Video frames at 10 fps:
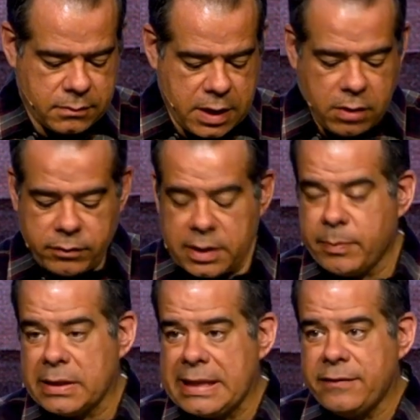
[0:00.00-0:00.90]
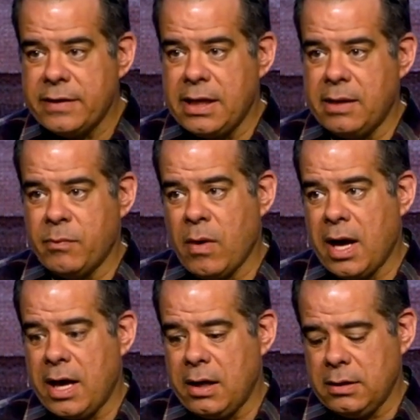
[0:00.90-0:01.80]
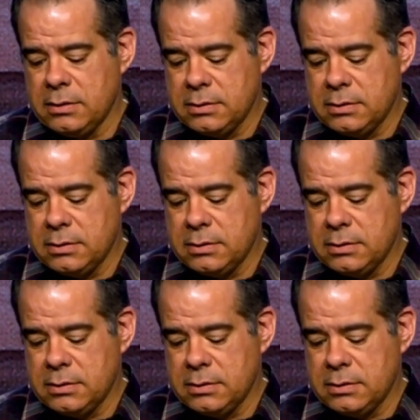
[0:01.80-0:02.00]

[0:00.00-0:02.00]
They don't really believe in him. Why?